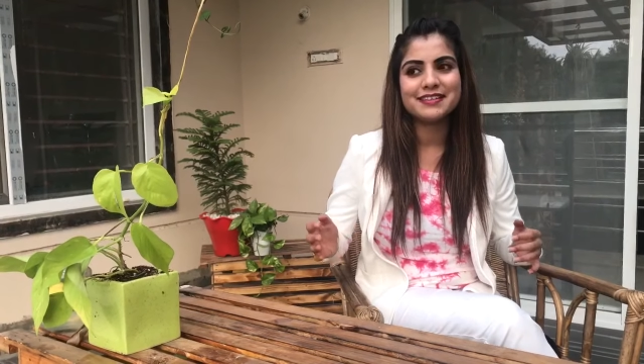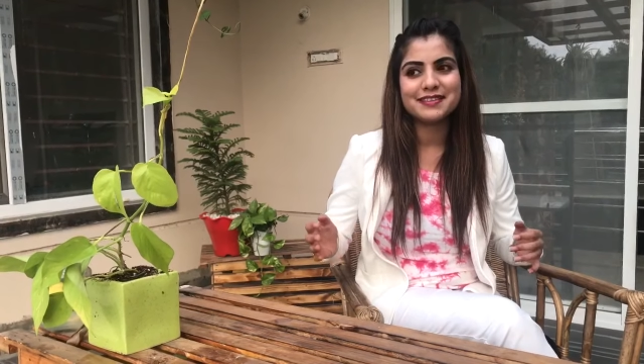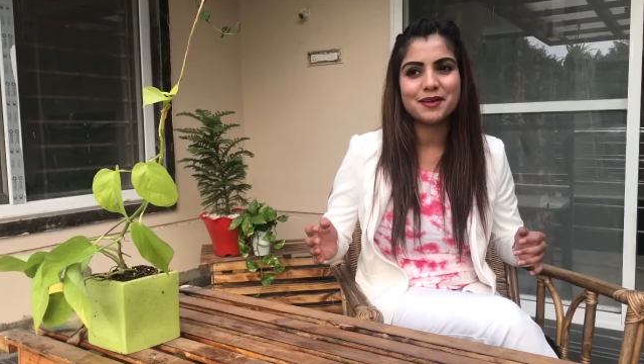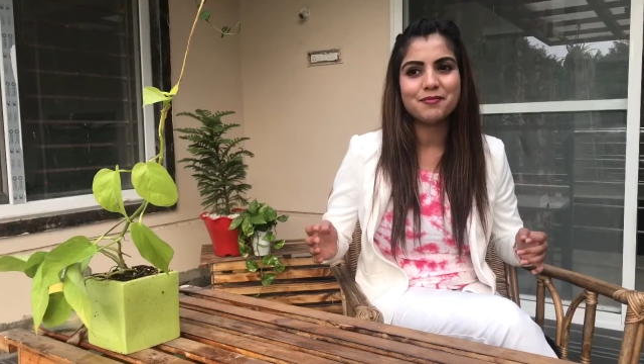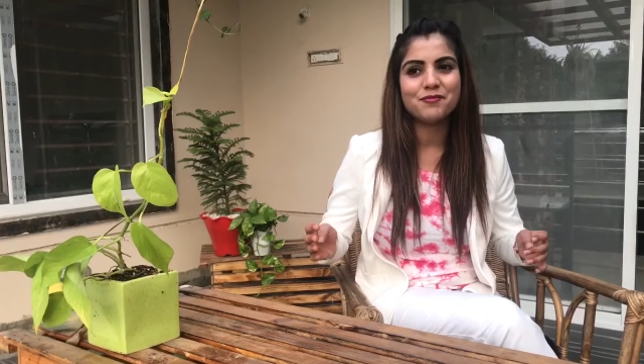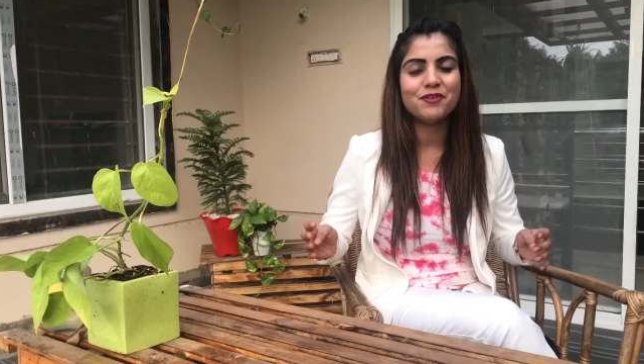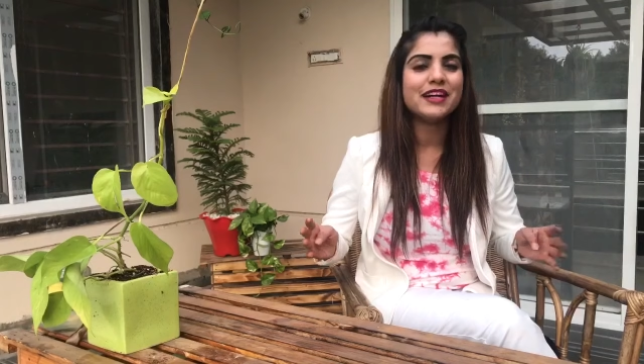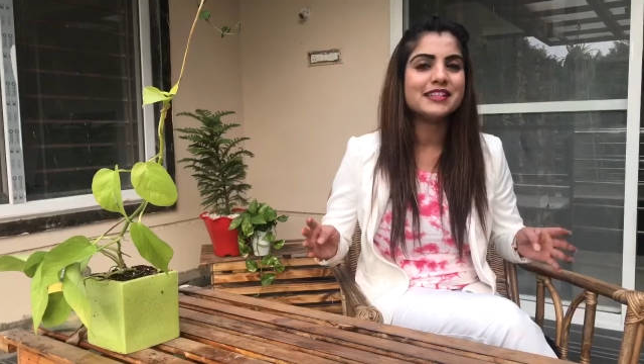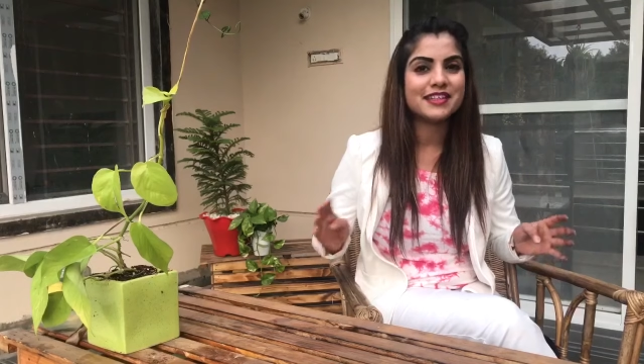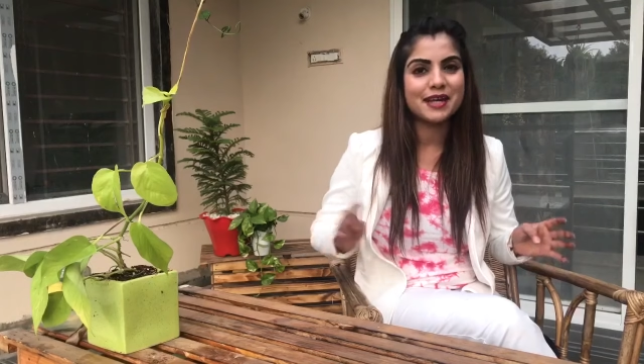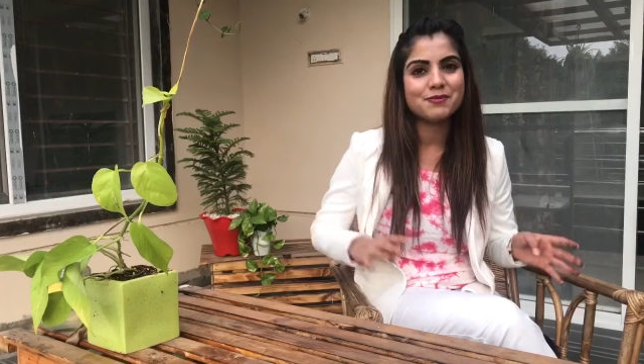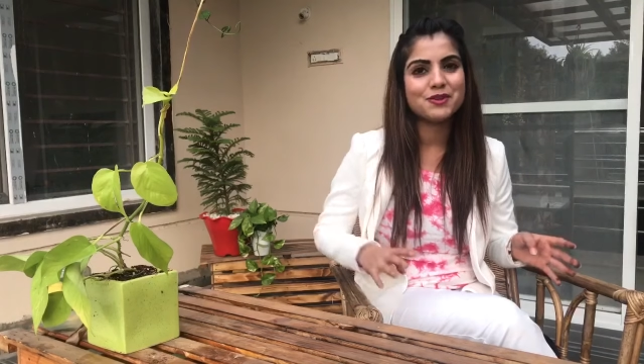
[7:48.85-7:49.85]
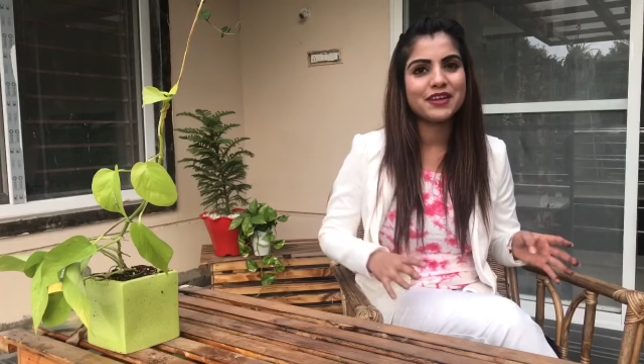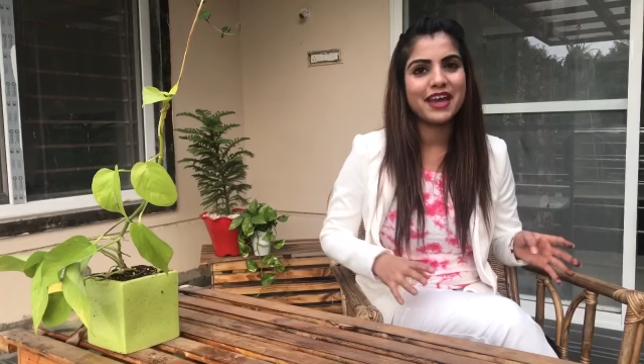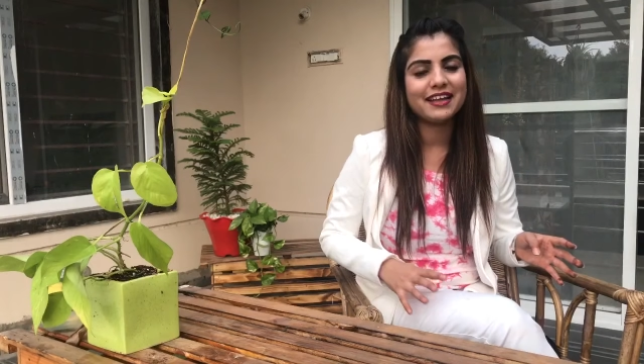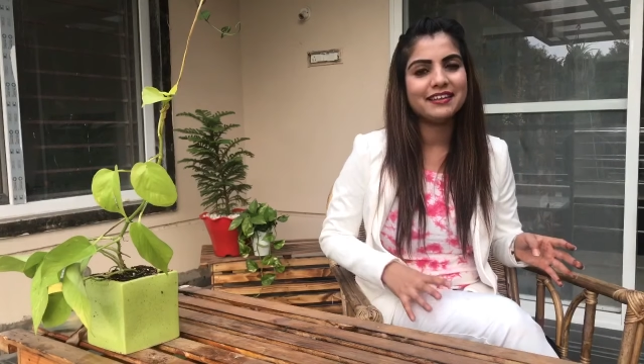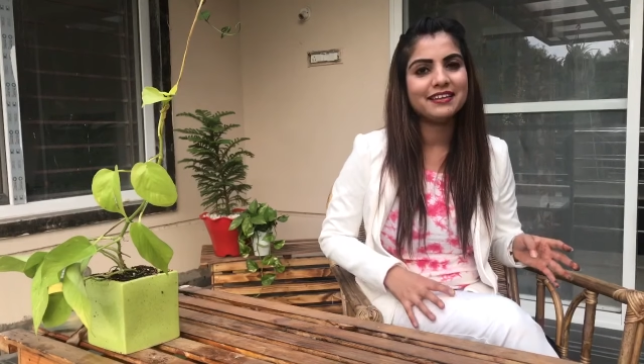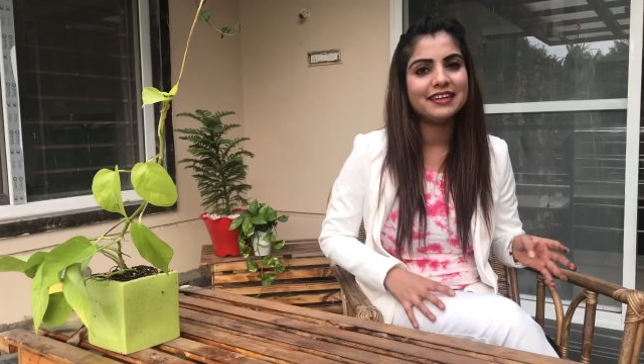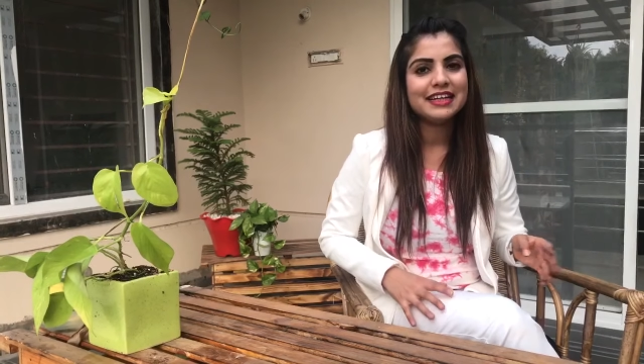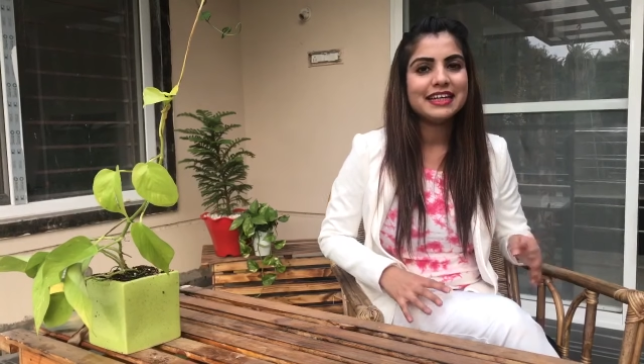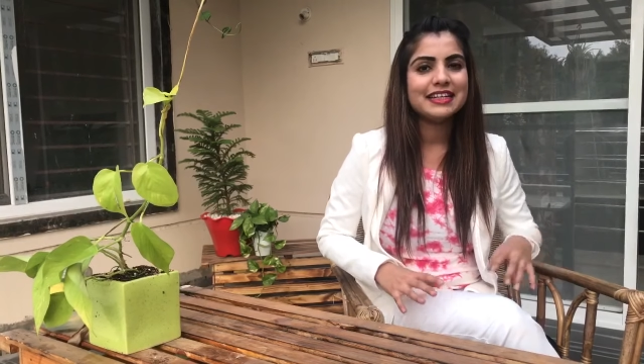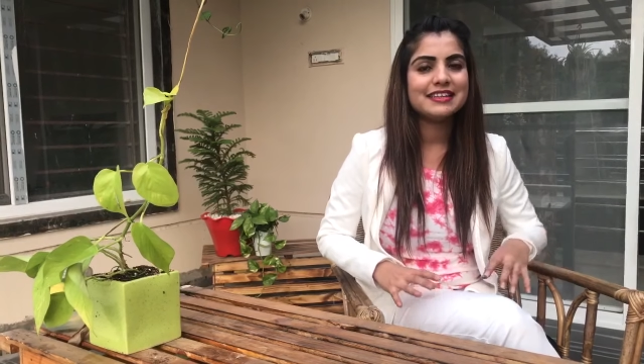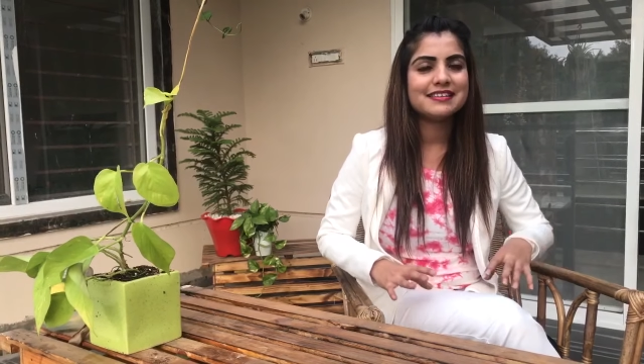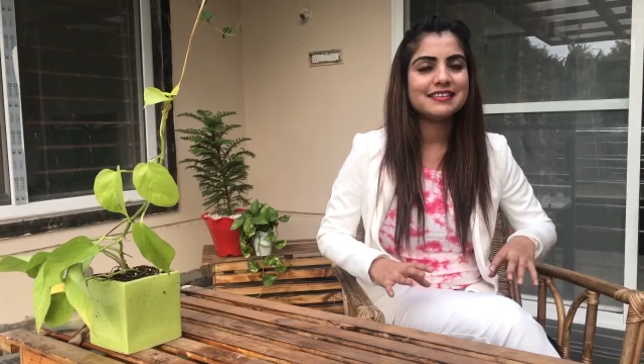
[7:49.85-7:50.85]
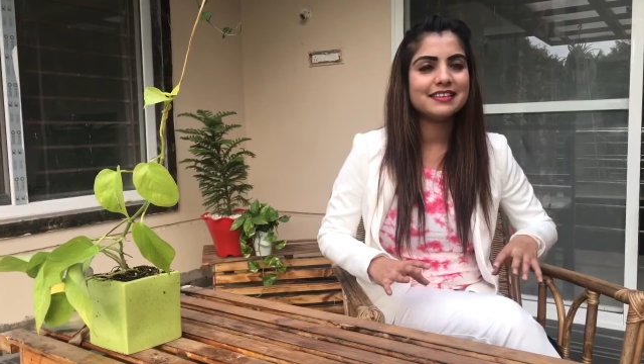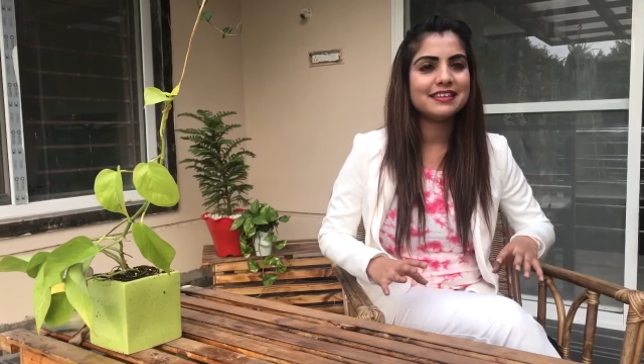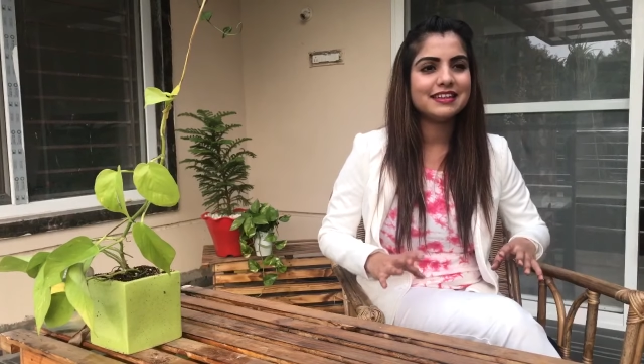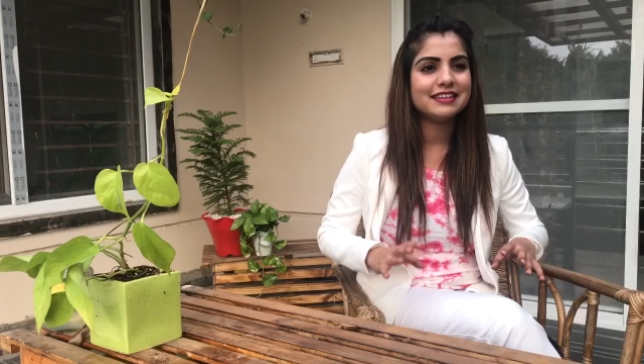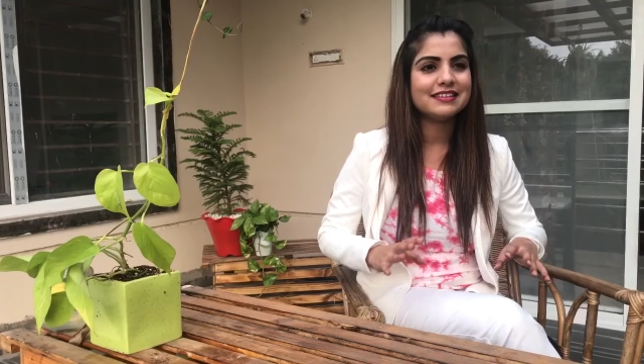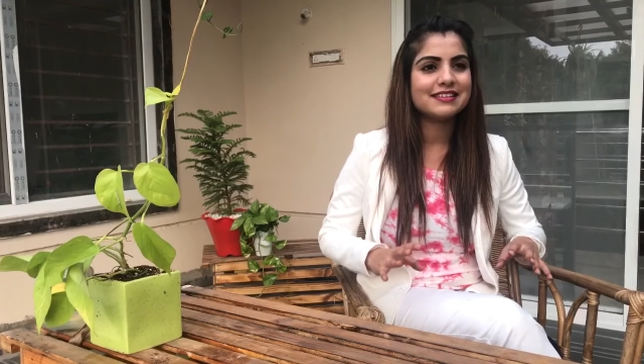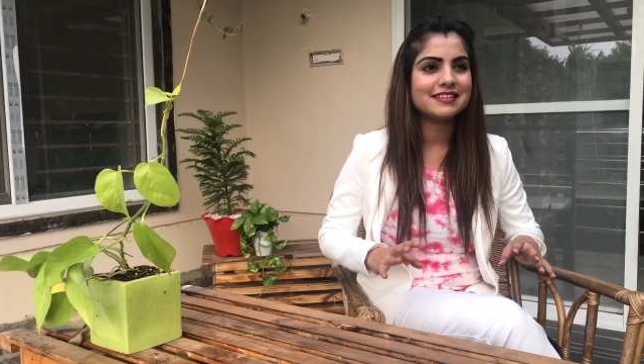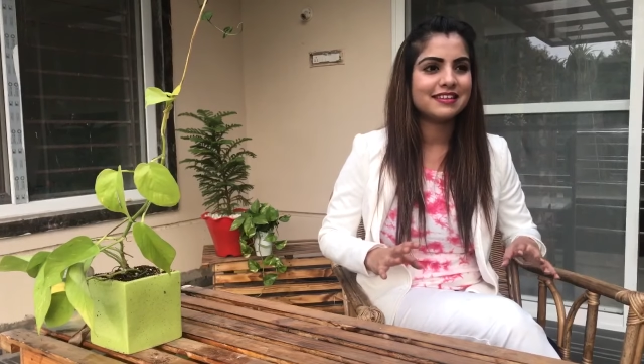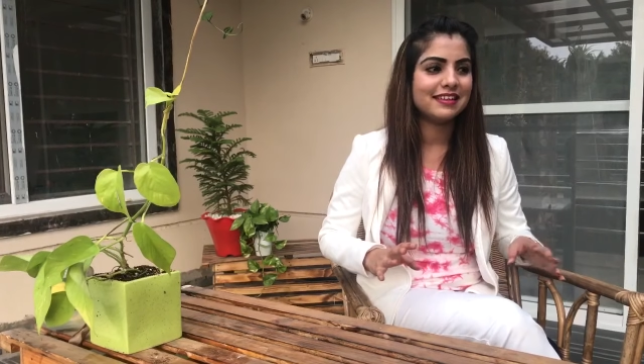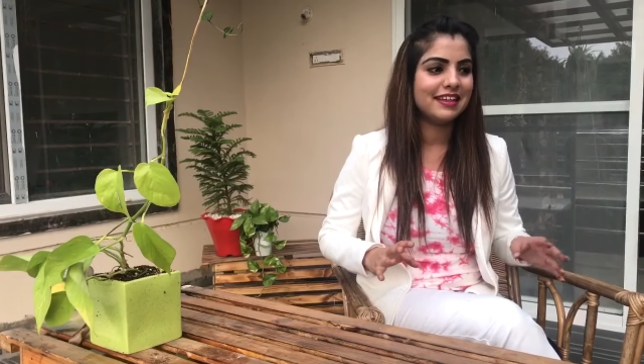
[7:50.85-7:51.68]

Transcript: some fun time together. It's